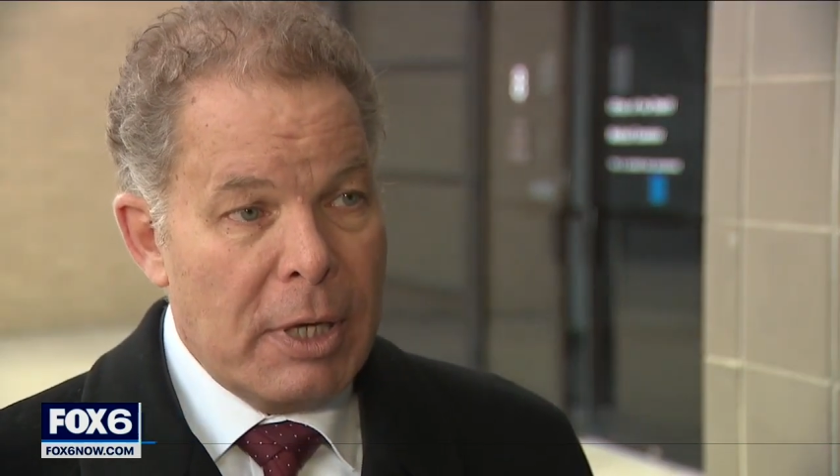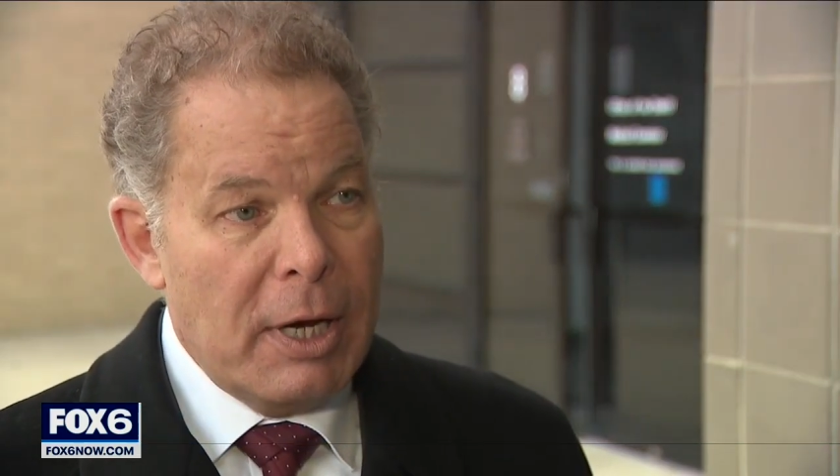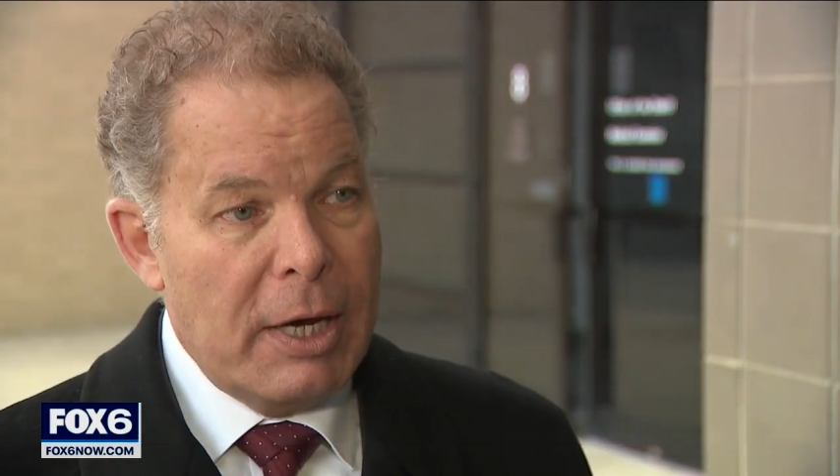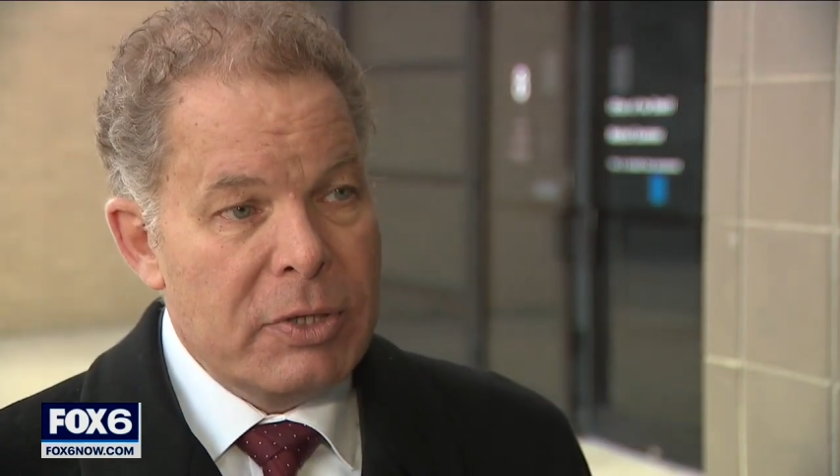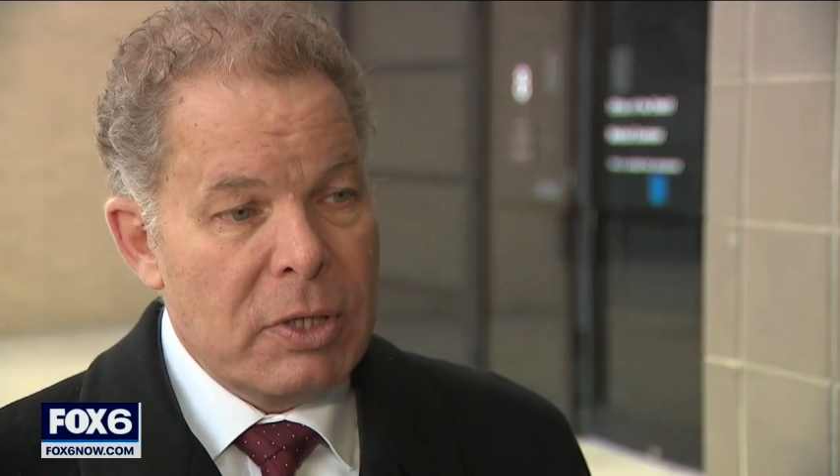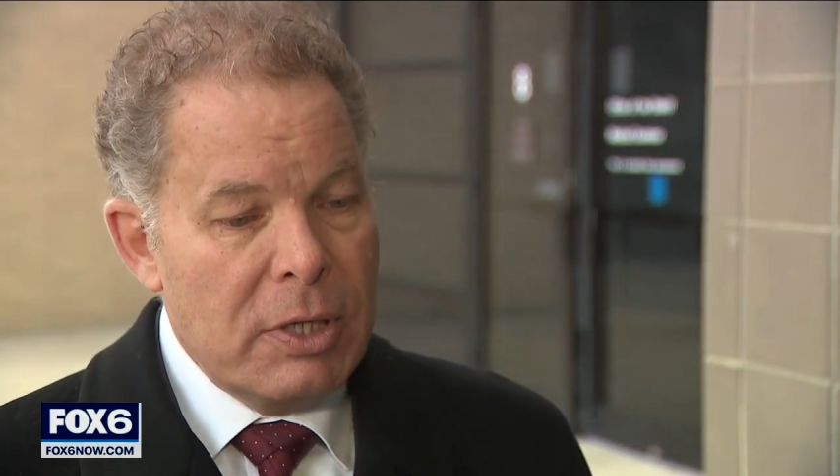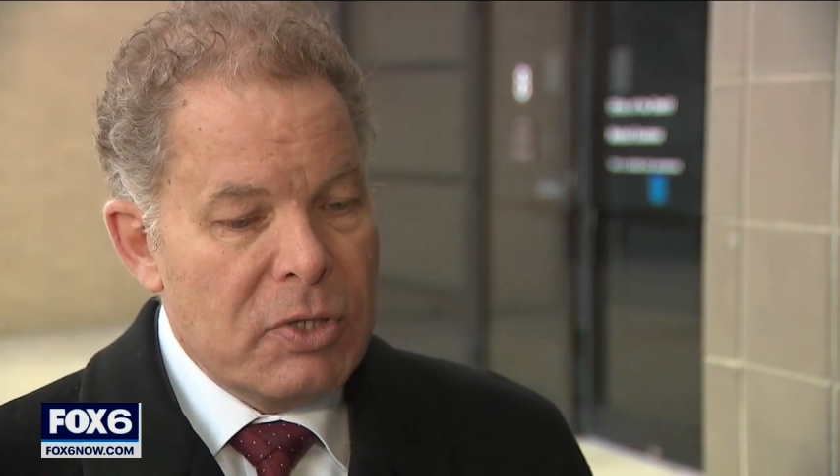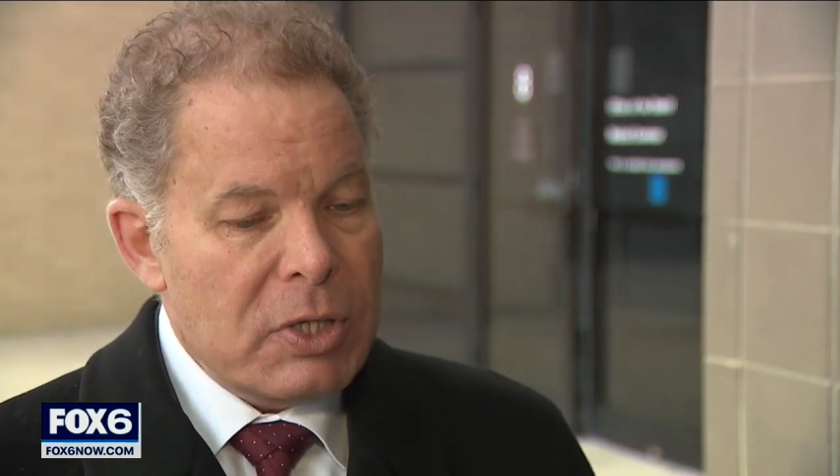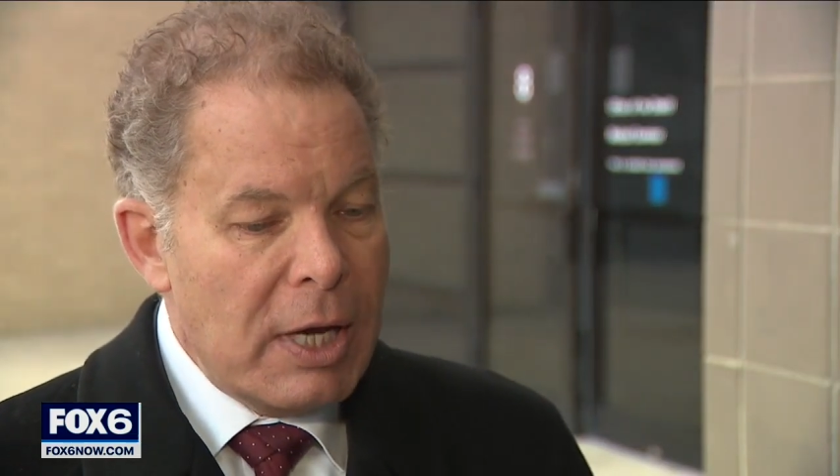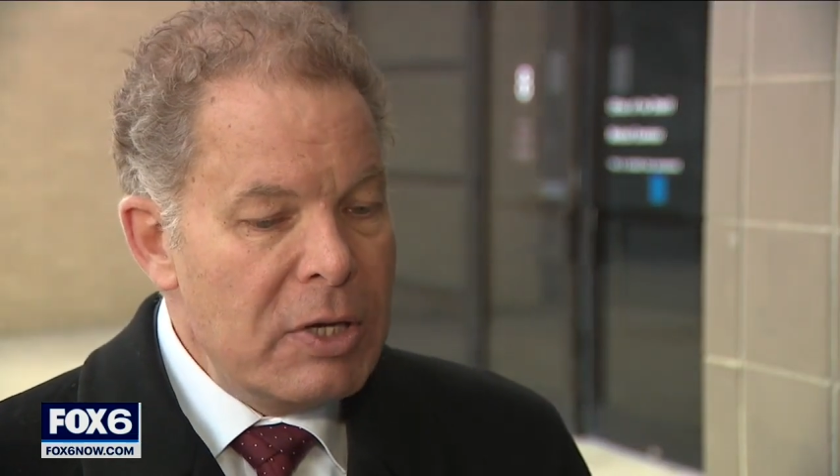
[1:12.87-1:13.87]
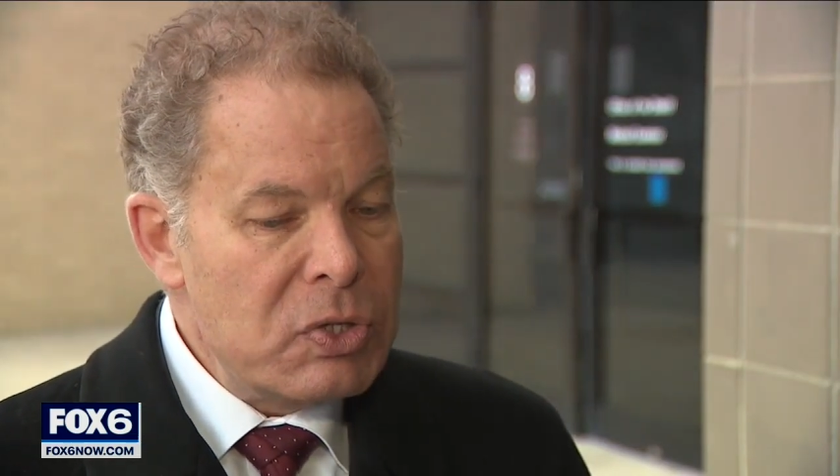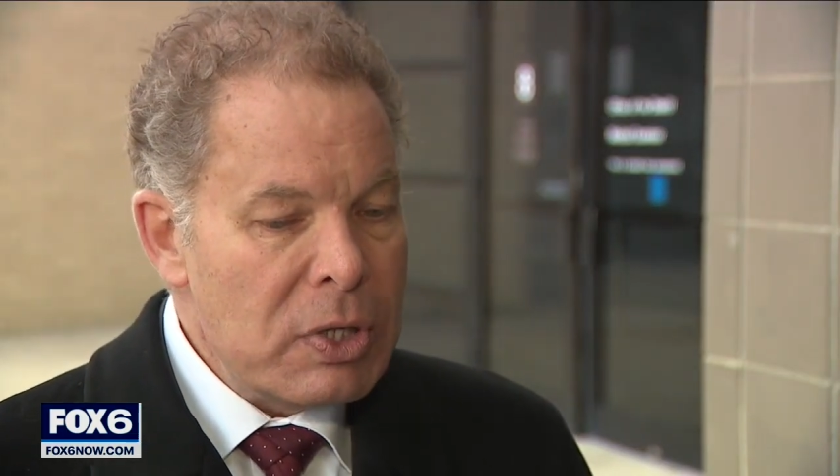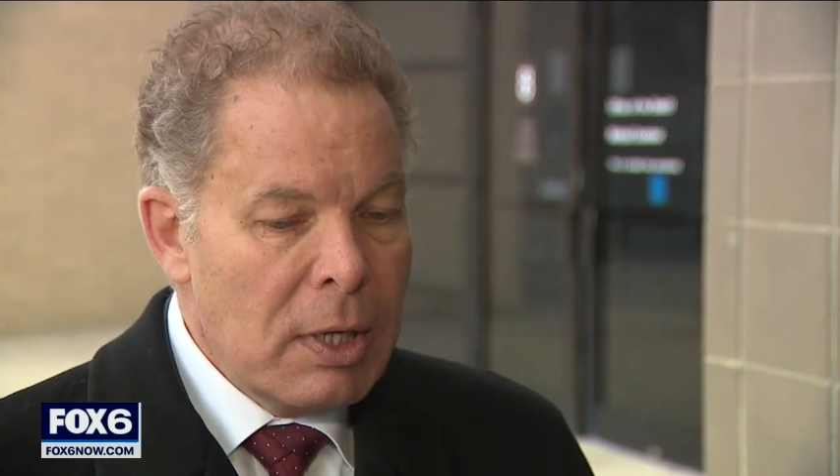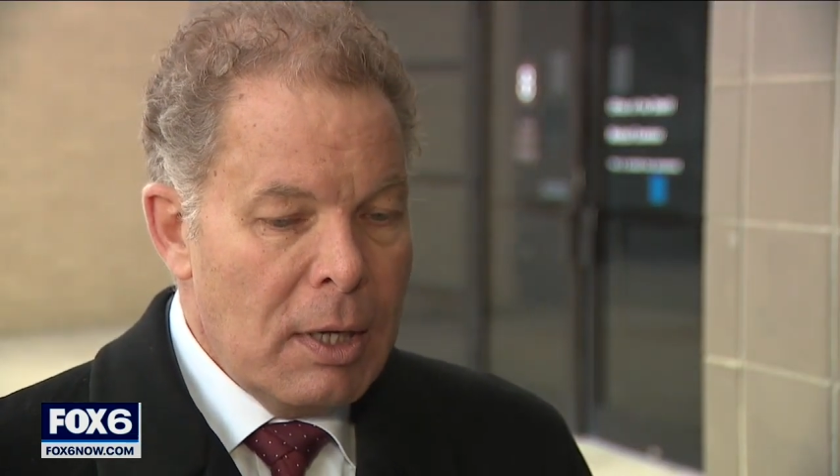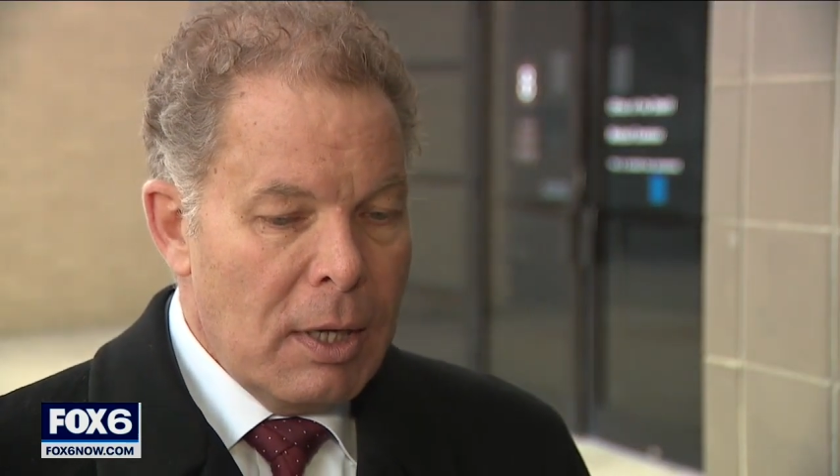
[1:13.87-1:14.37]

to us and says,